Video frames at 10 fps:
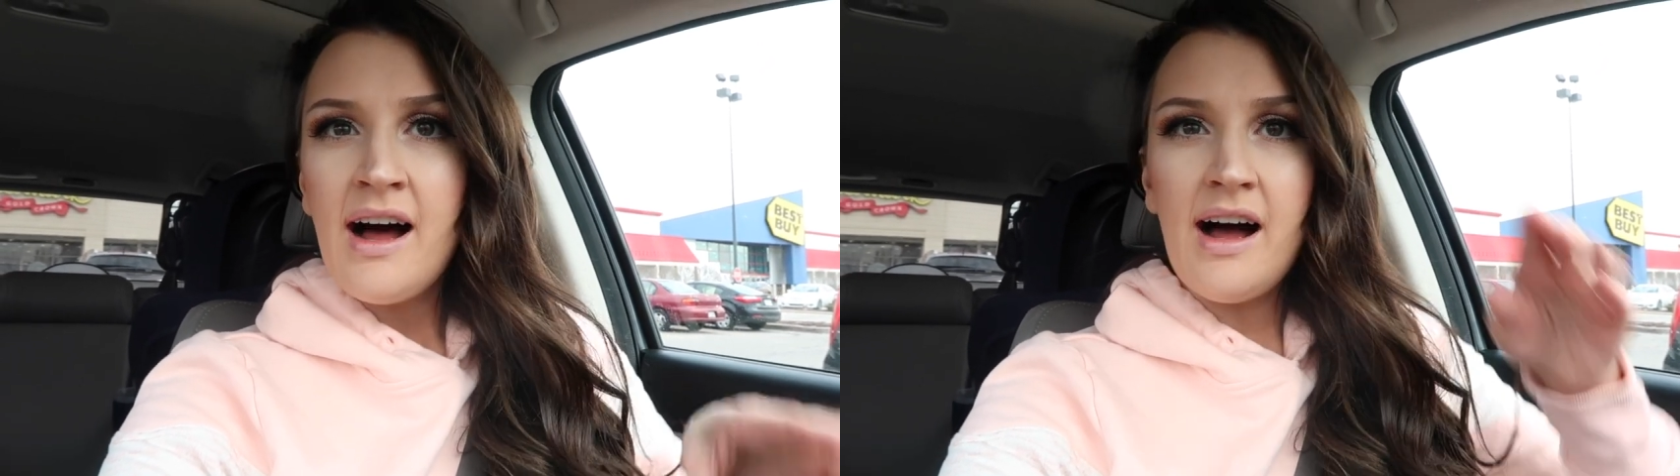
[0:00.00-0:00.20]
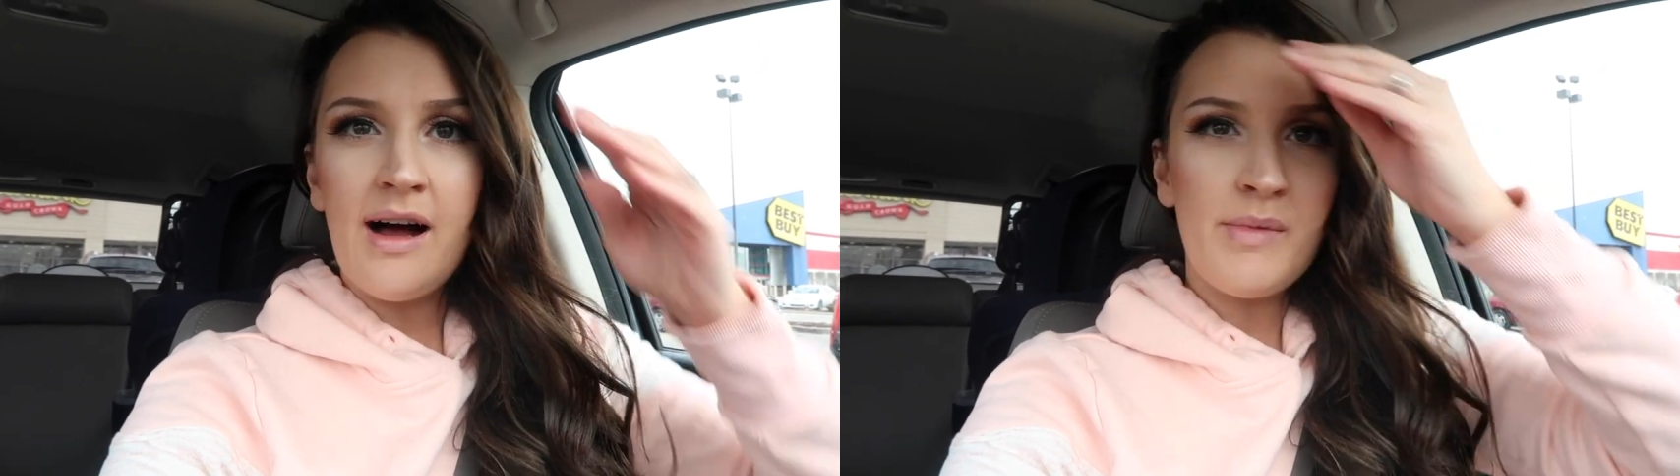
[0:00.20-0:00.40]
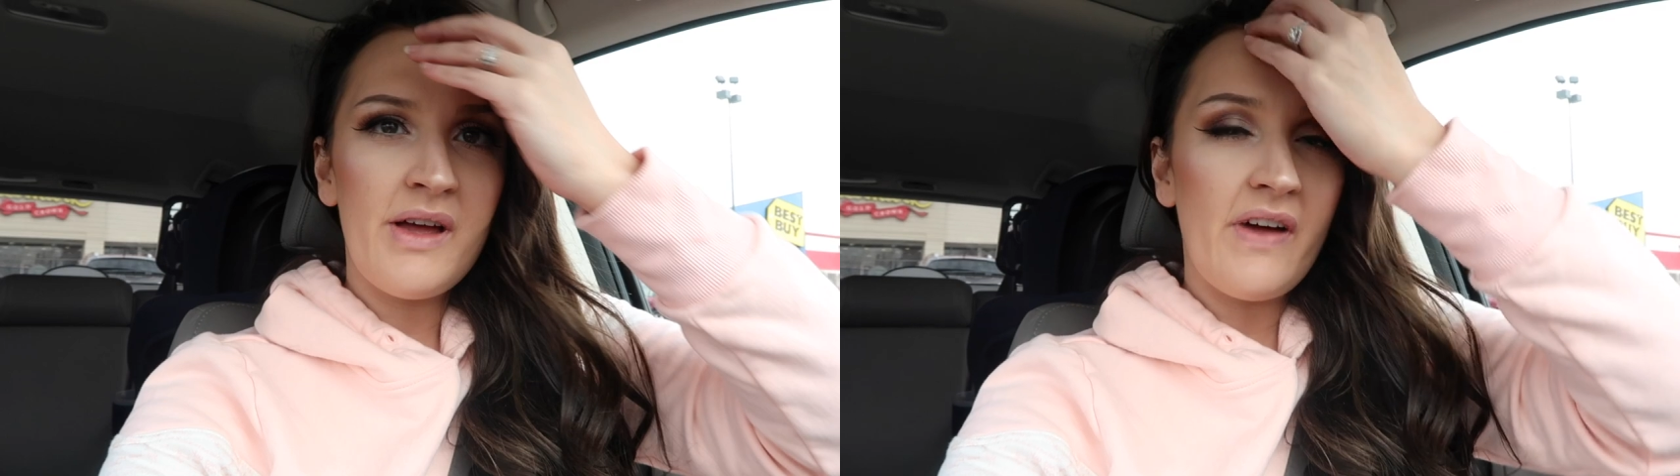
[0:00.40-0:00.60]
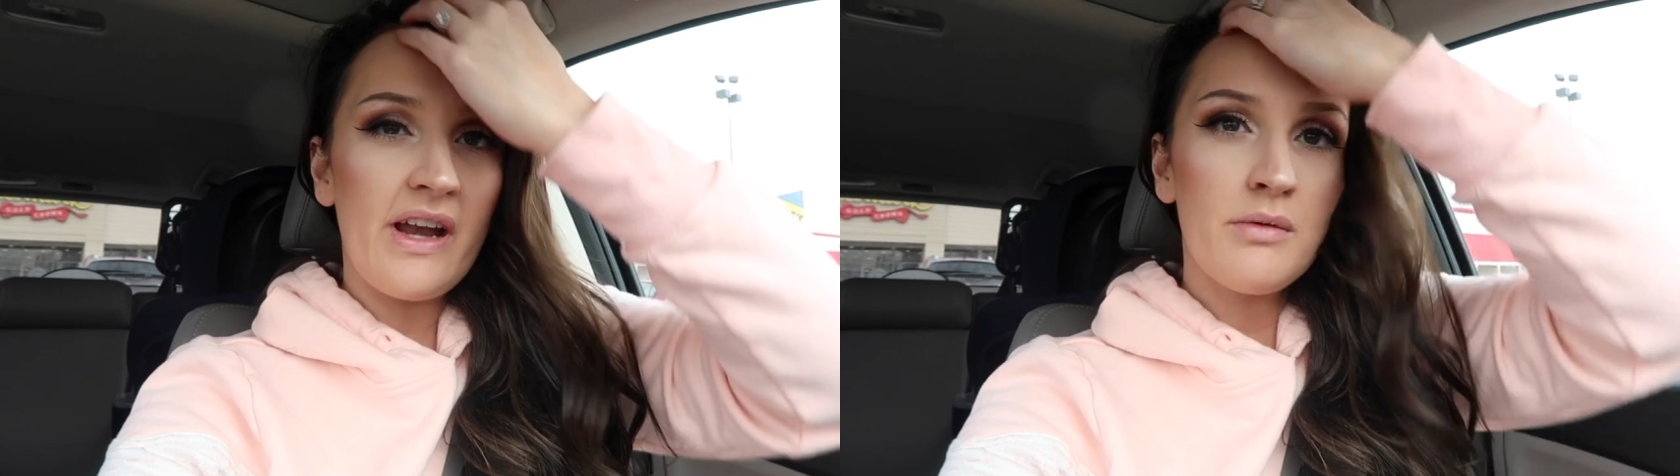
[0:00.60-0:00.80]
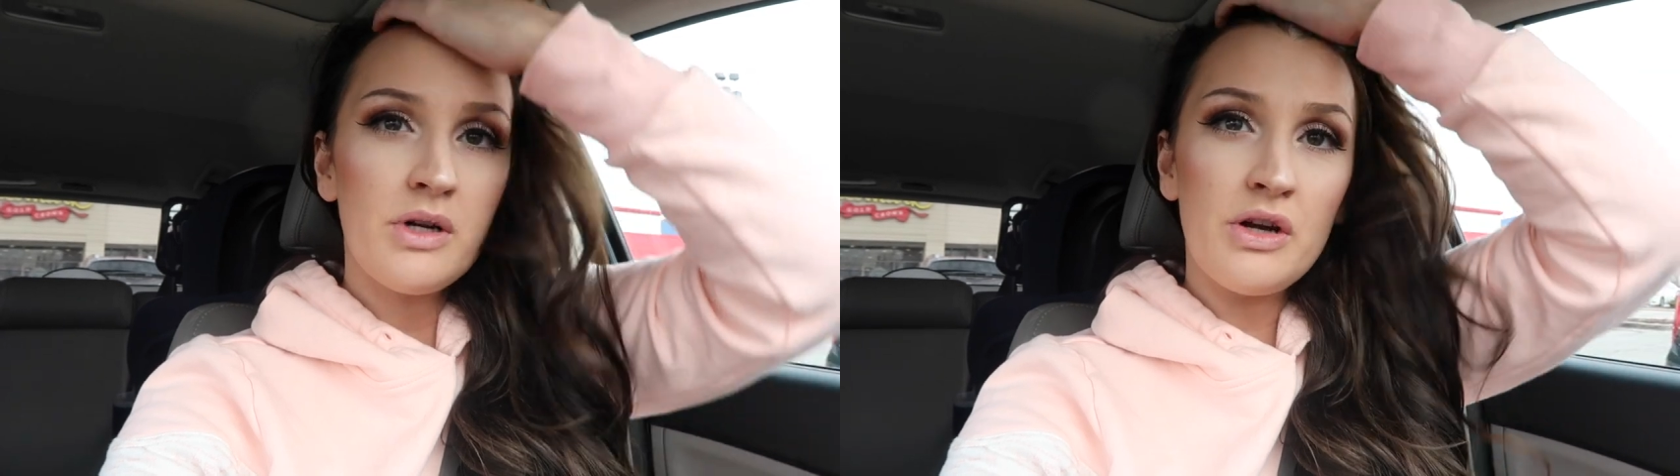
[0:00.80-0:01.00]
if
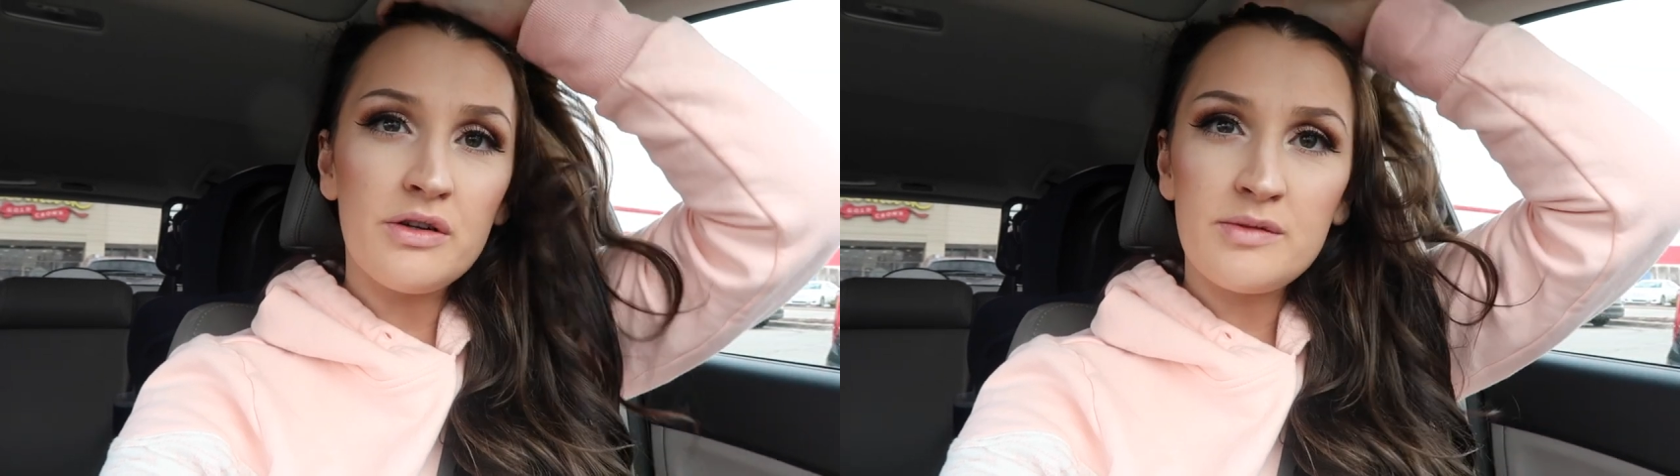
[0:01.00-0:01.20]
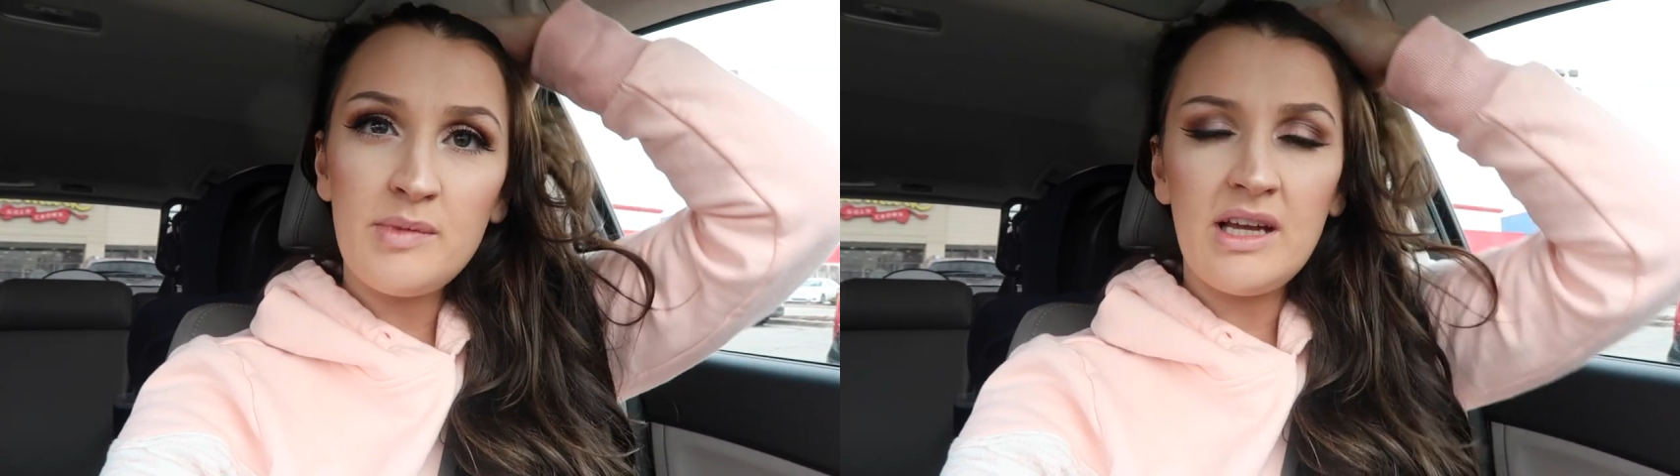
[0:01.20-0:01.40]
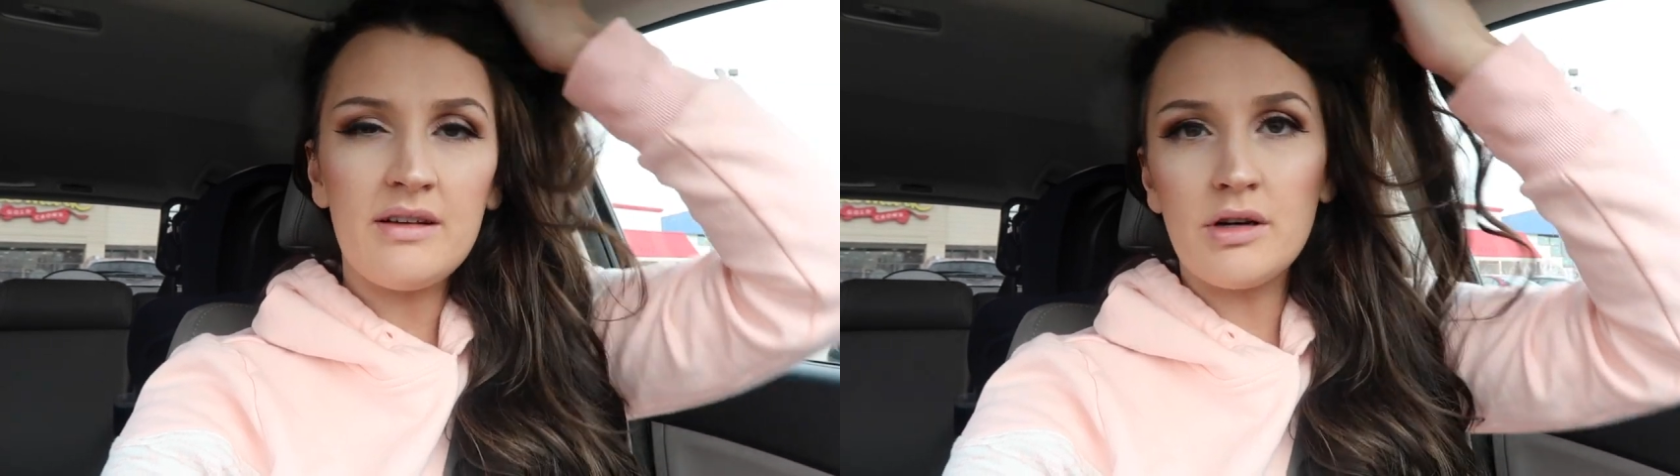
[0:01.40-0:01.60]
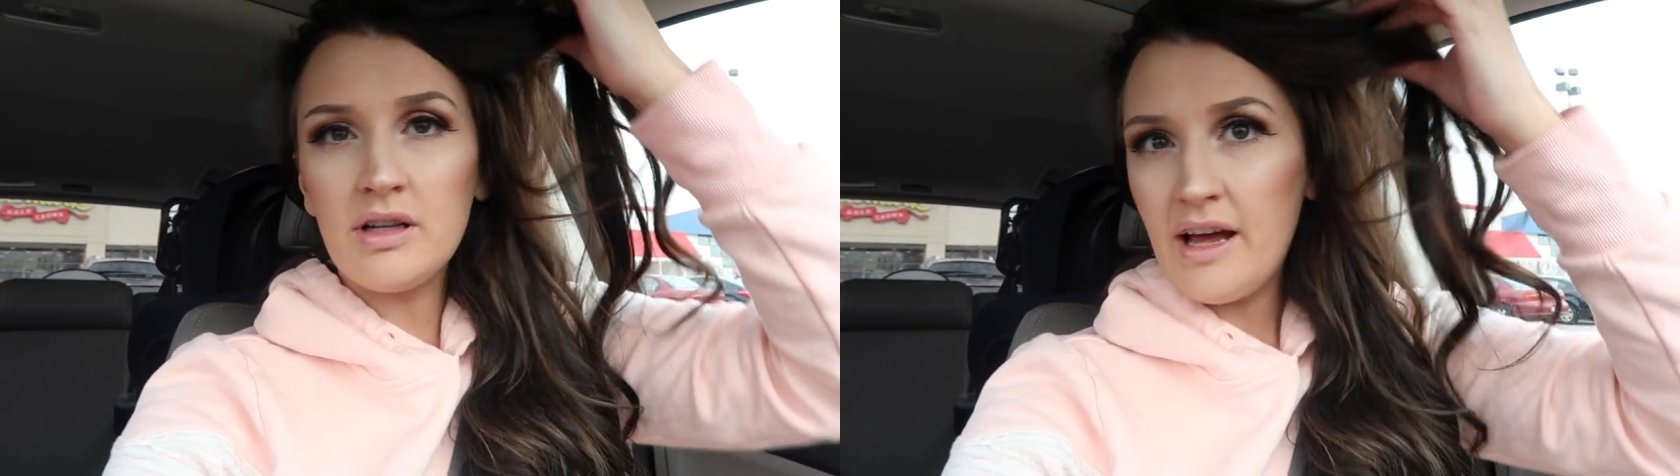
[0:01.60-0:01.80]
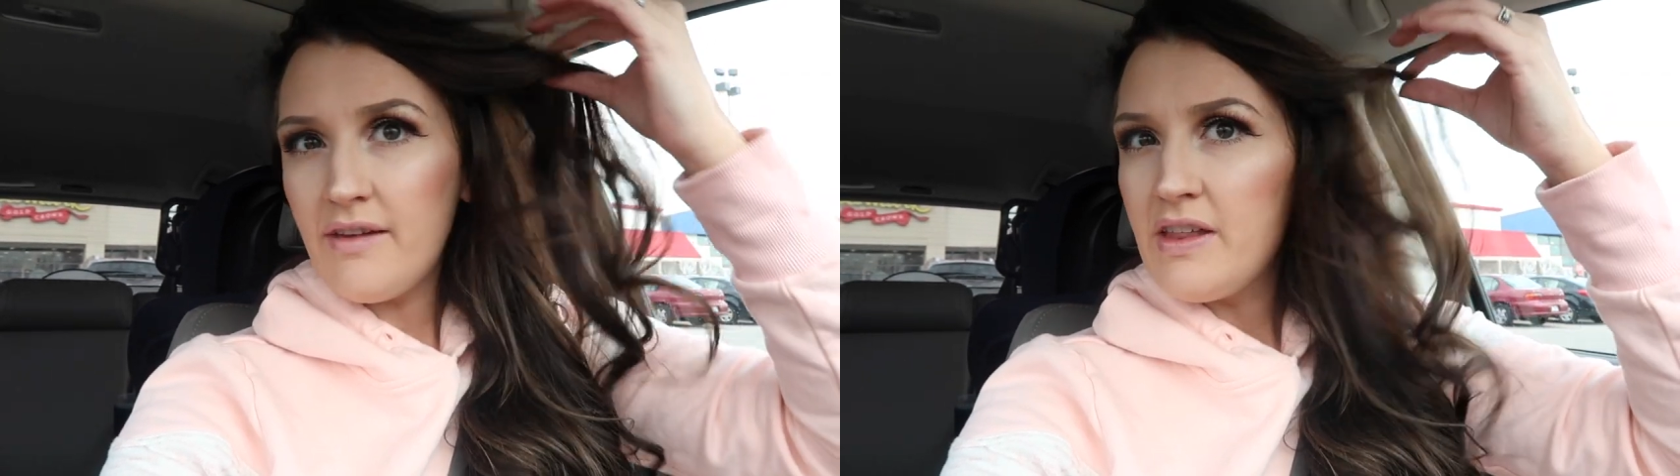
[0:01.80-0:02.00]
anyone knows me in
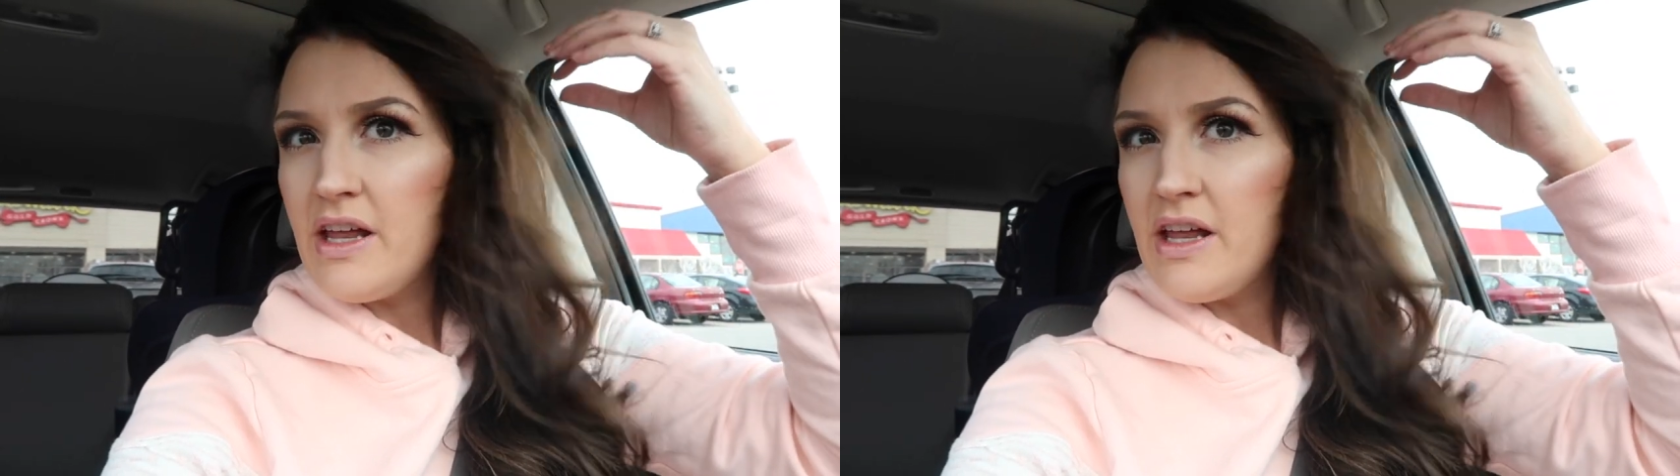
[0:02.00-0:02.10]
real life,